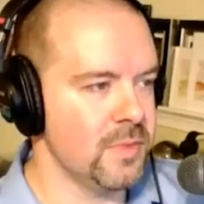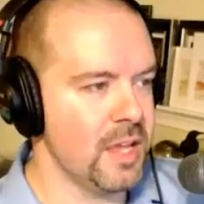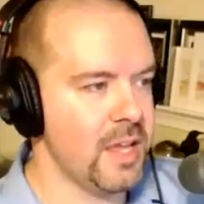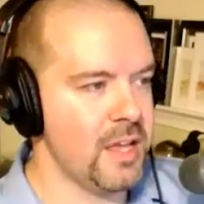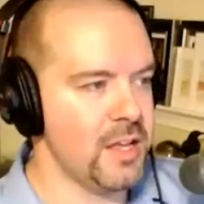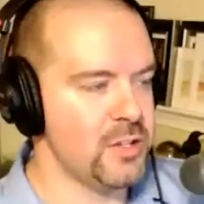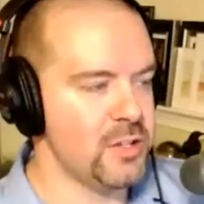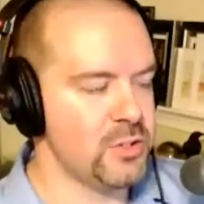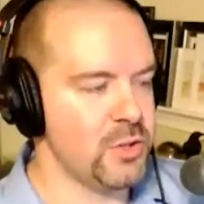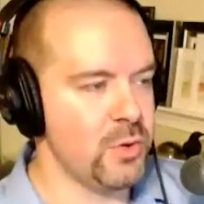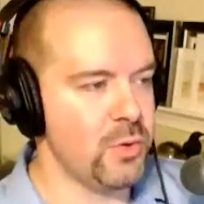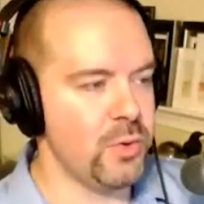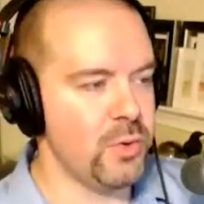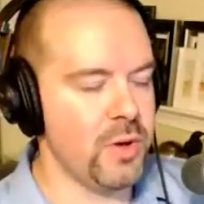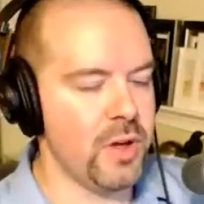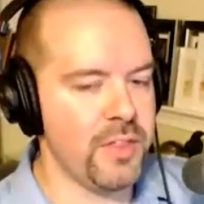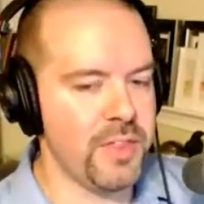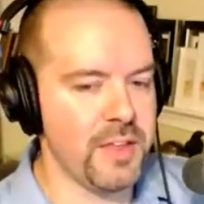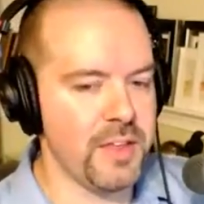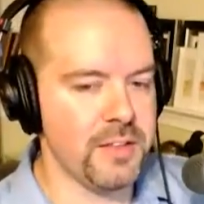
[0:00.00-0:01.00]
So
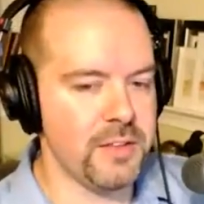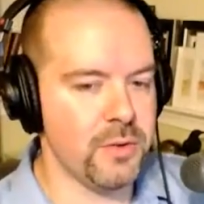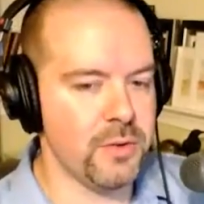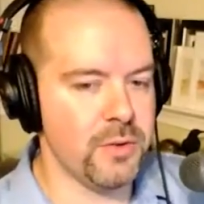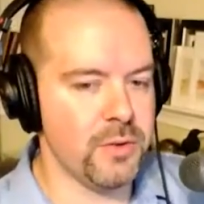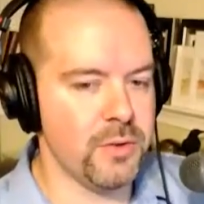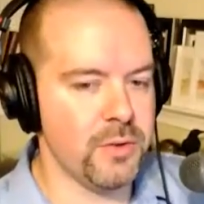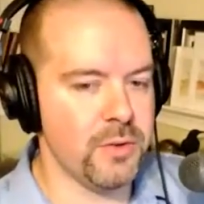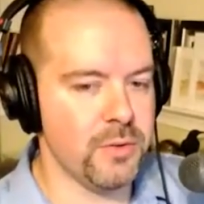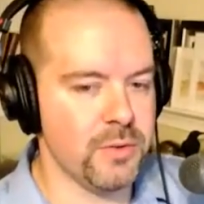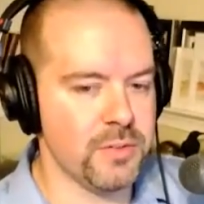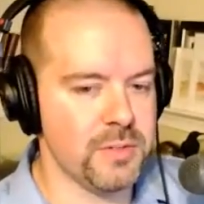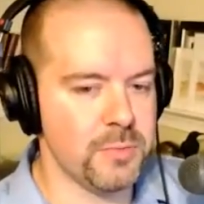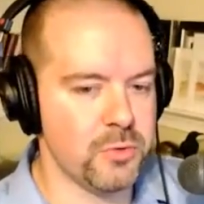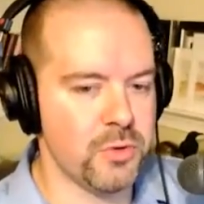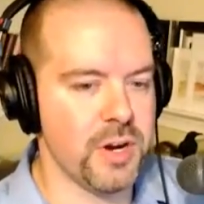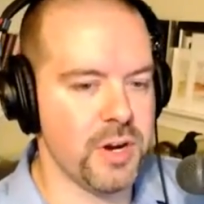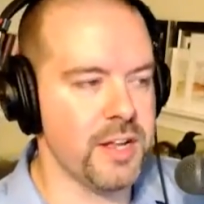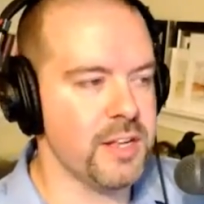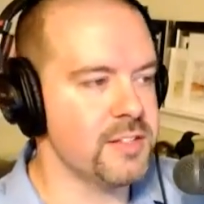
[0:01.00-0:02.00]
I think, you know, some
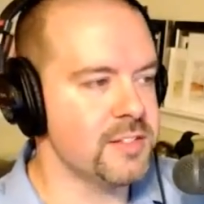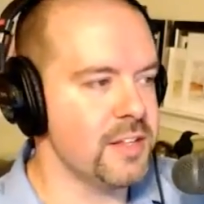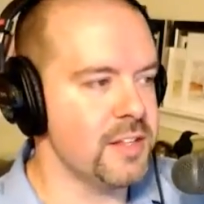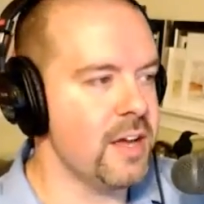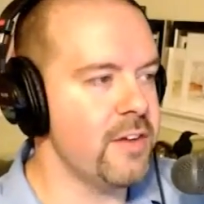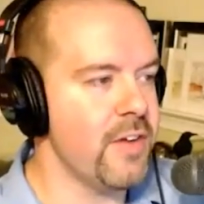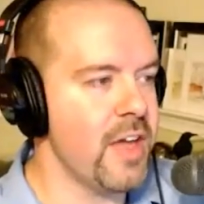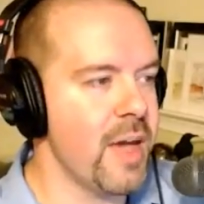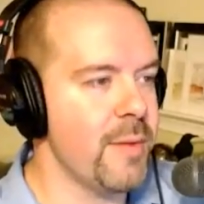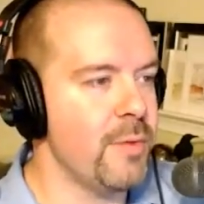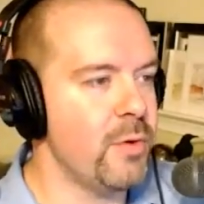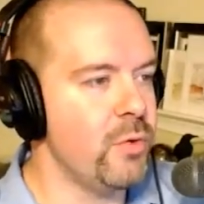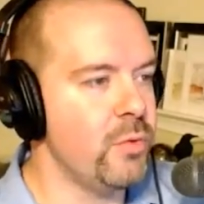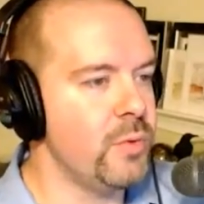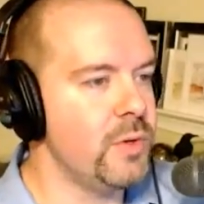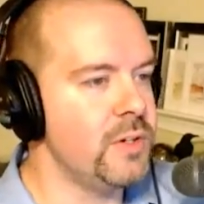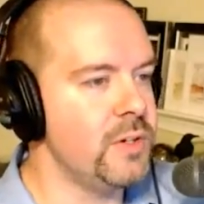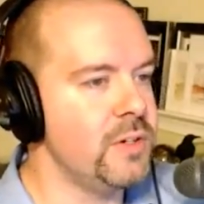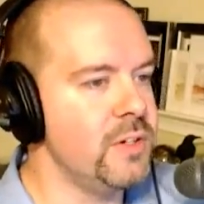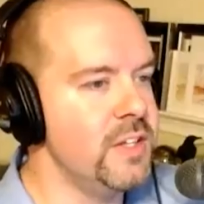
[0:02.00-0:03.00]
critics of Hamill
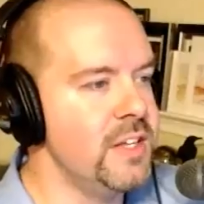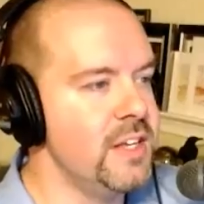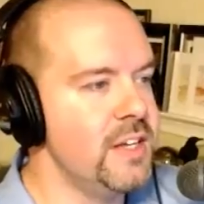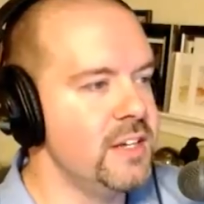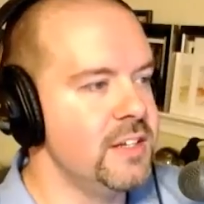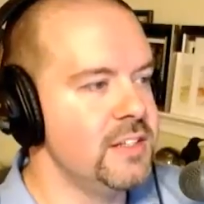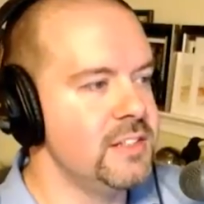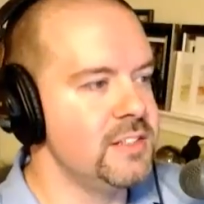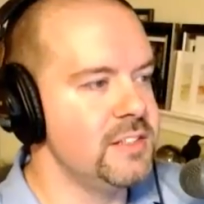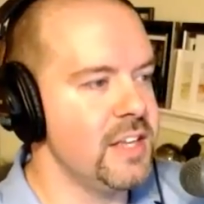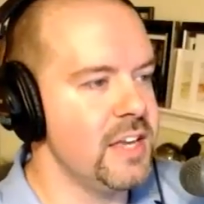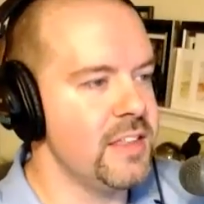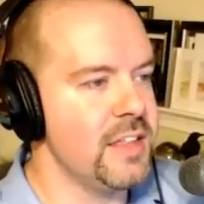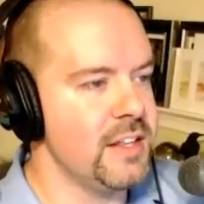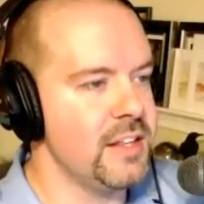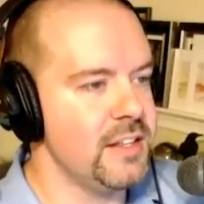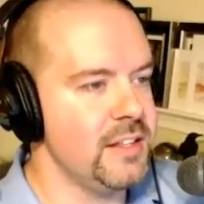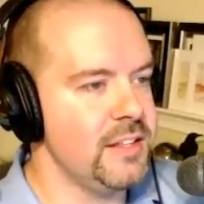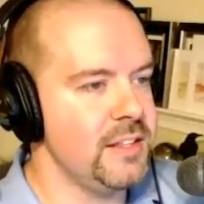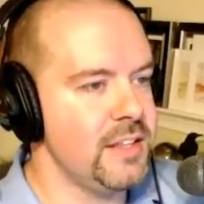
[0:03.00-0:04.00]
will say
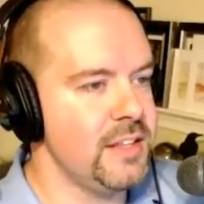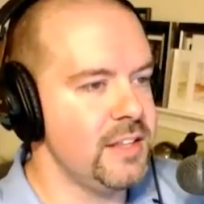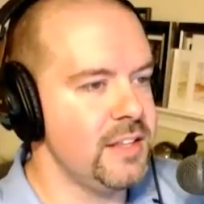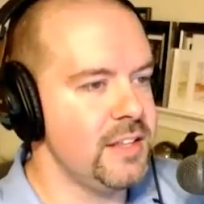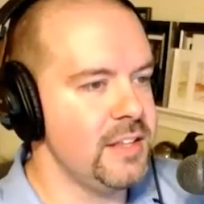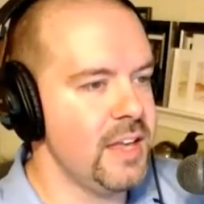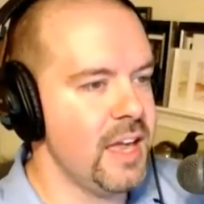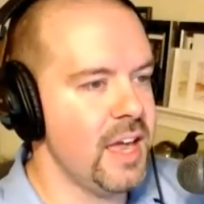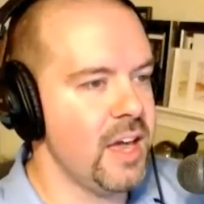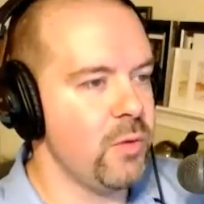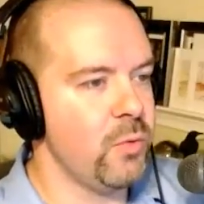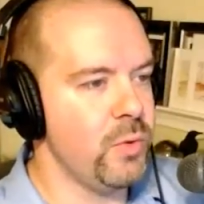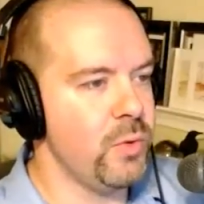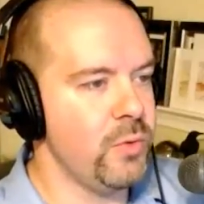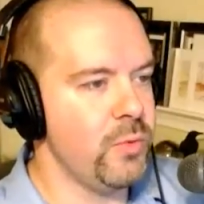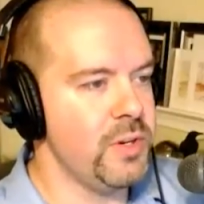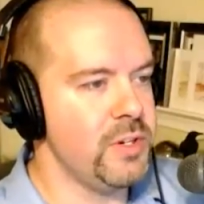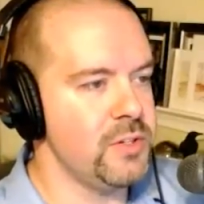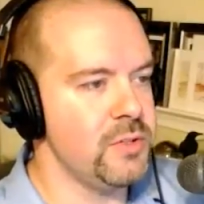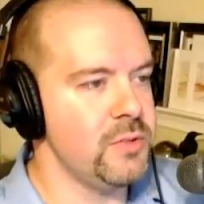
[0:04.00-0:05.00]
that, yeah, we
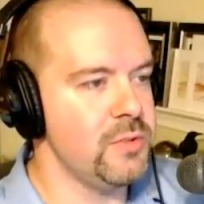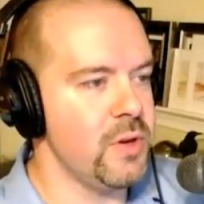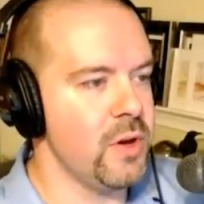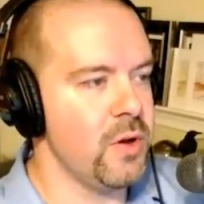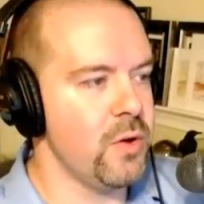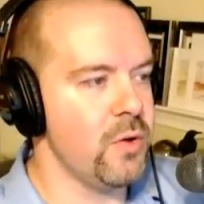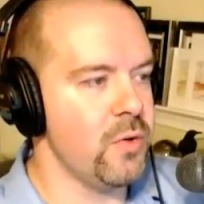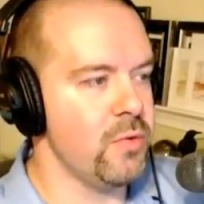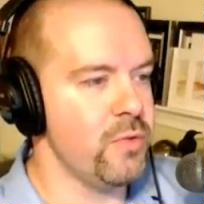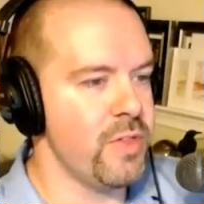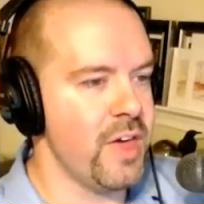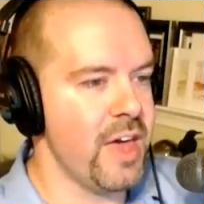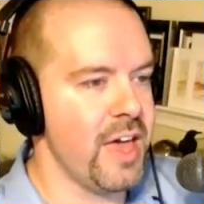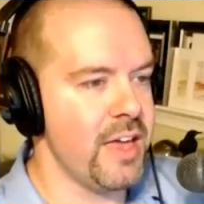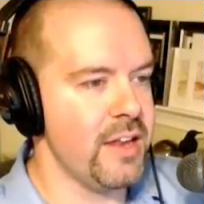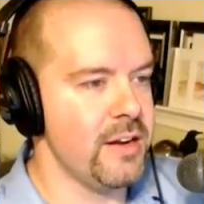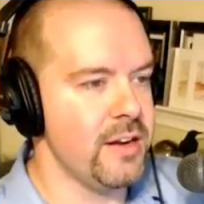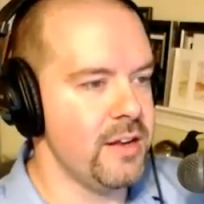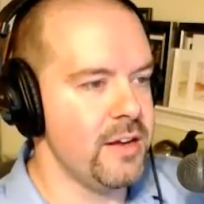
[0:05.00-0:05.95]
do know that